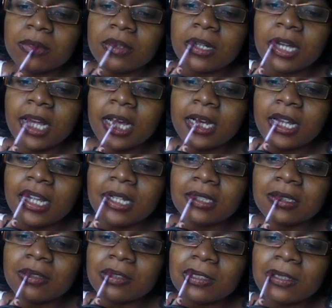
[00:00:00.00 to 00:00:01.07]
I had ate
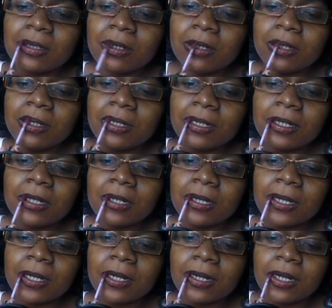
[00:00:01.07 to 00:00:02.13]
something earlier
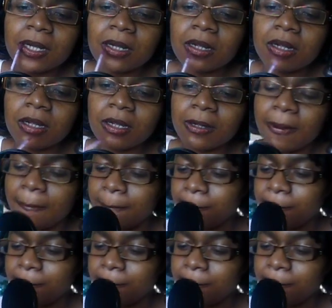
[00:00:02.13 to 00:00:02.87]
and uh,